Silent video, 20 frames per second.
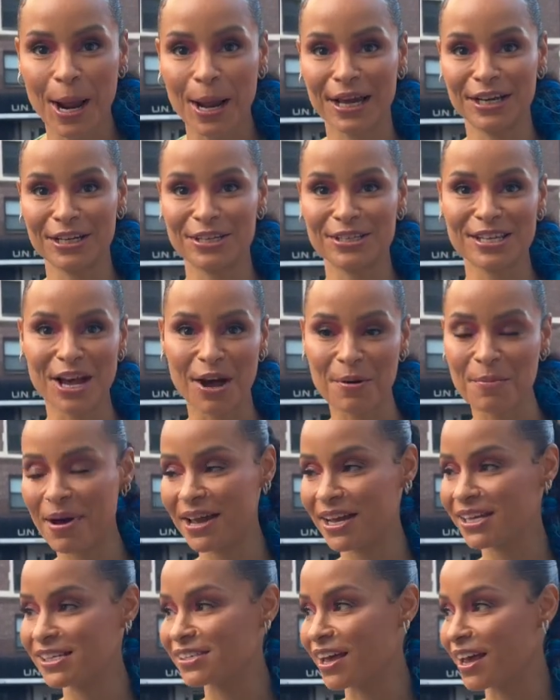Can you tell my
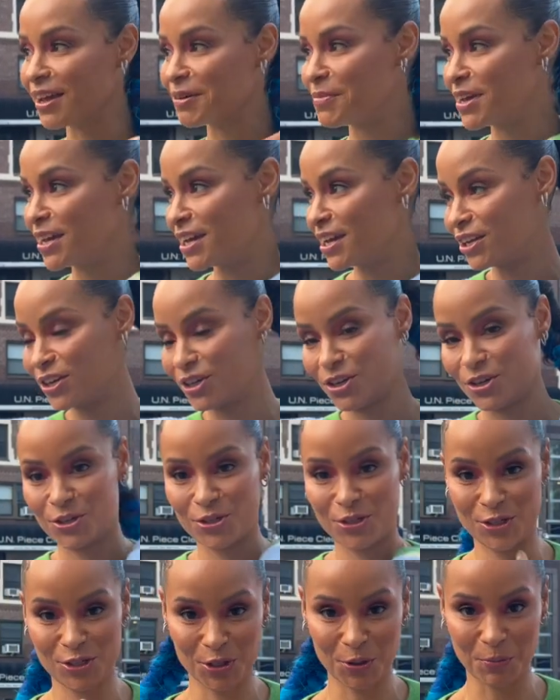excitement?
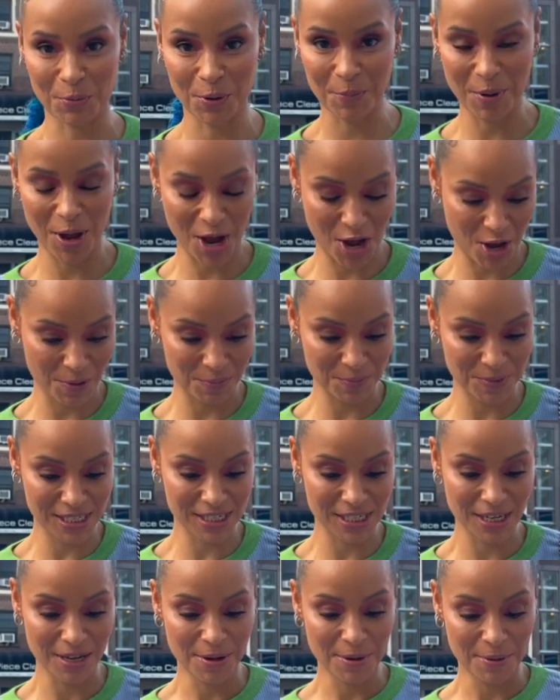Super pumped,
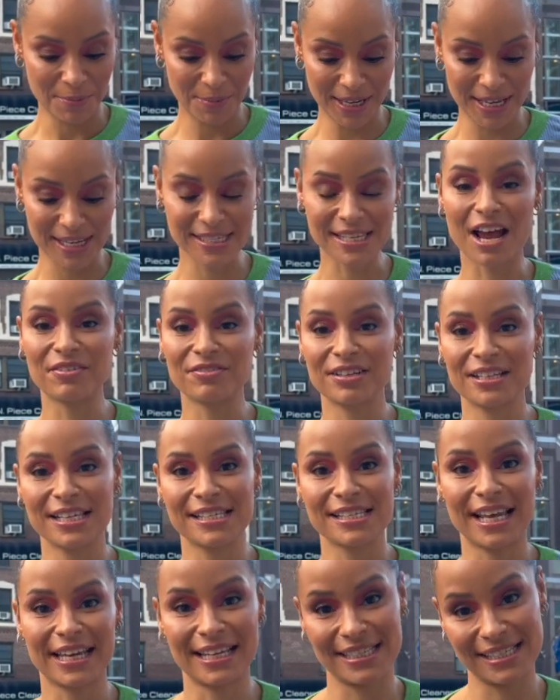because after
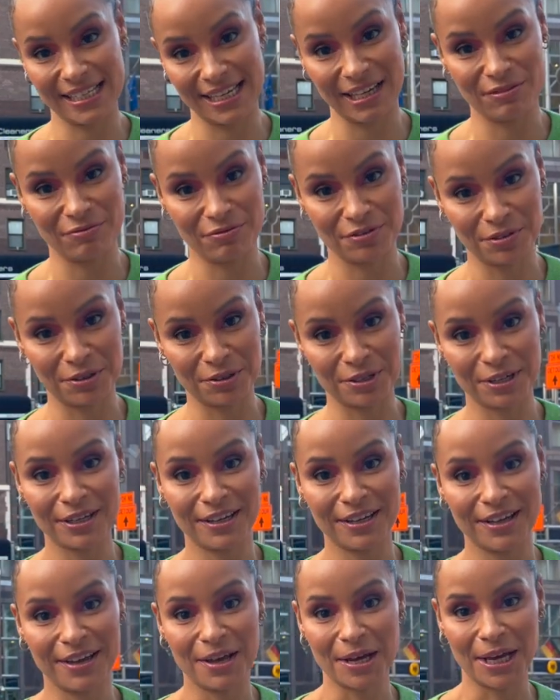this I get to eat food.
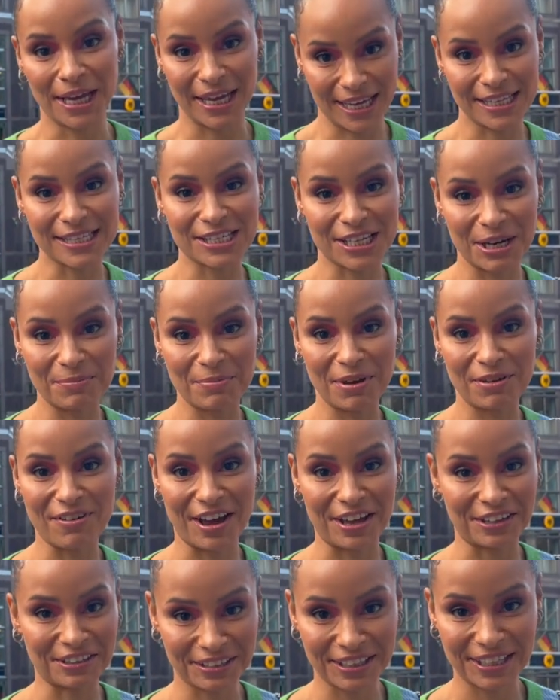It's gonna be
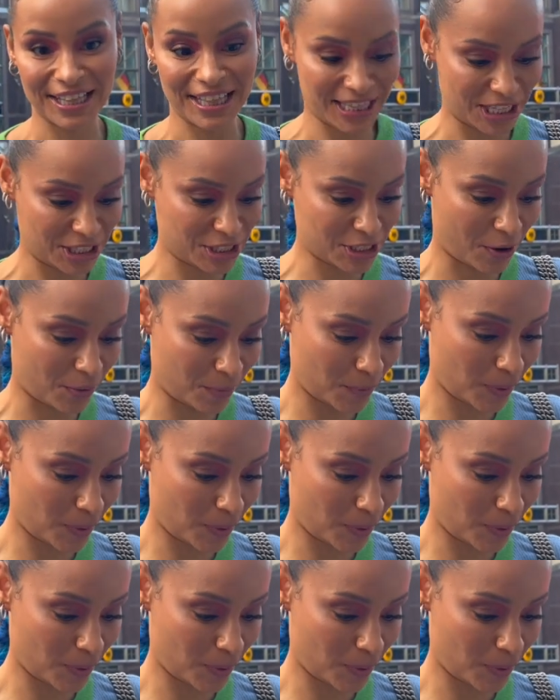fun. Let's go.